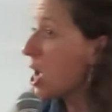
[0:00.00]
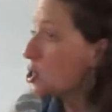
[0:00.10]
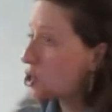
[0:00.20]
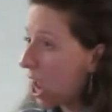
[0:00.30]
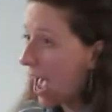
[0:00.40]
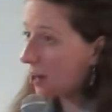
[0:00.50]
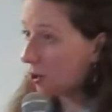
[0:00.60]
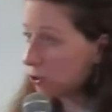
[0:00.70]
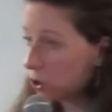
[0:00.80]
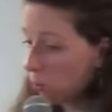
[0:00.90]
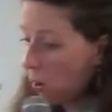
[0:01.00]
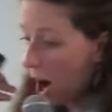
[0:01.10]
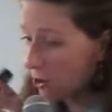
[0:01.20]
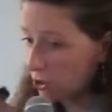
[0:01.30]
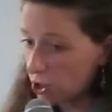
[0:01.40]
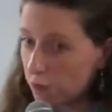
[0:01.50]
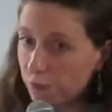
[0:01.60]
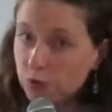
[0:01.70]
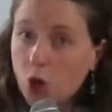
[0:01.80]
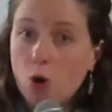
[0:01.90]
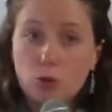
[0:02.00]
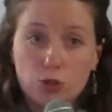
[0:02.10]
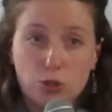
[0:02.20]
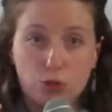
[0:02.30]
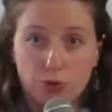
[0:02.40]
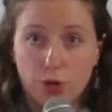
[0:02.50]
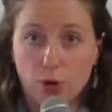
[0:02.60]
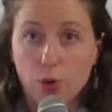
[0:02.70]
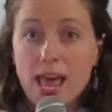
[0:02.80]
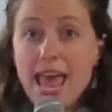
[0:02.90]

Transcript: channels, the water just flows through.